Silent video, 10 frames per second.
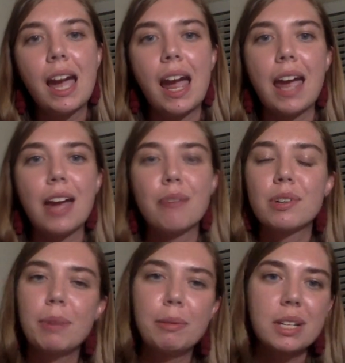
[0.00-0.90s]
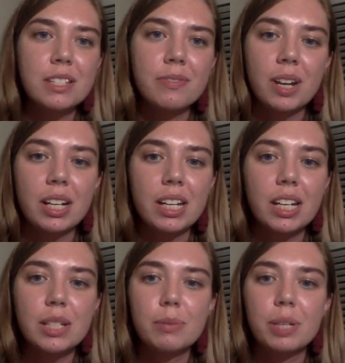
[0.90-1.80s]
And one of my biggest
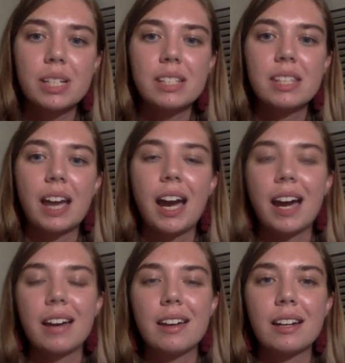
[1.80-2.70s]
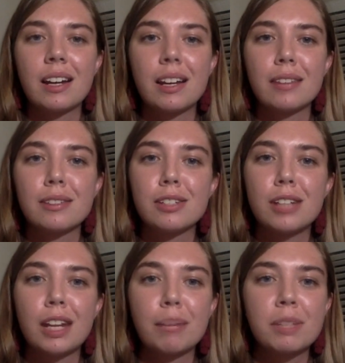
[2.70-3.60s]
findings was that the
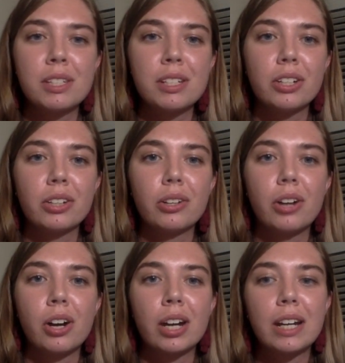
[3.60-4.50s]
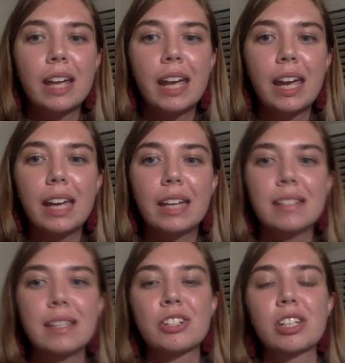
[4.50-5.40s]
genetic material RNA is
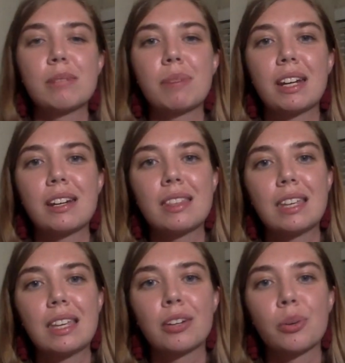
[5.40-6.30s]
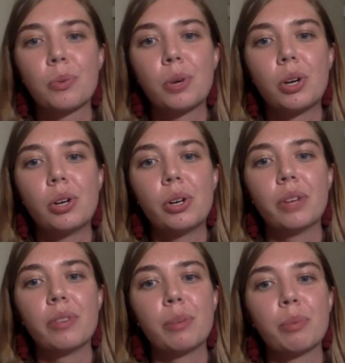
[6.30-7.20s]
actually embedded in the inner wall of
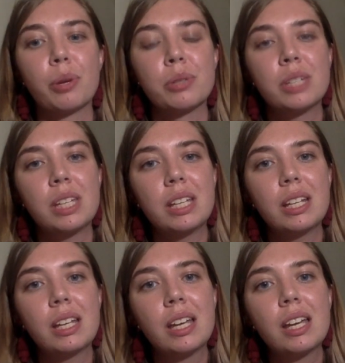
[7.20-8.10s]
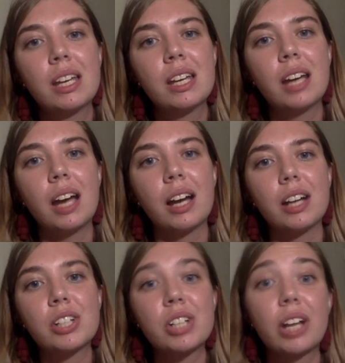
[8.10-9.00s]
the protein
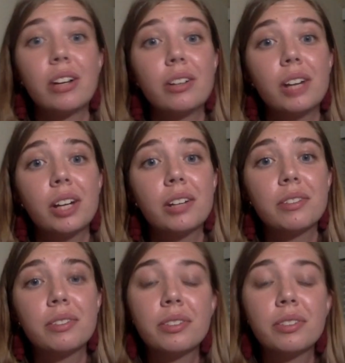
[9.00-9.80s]
shell of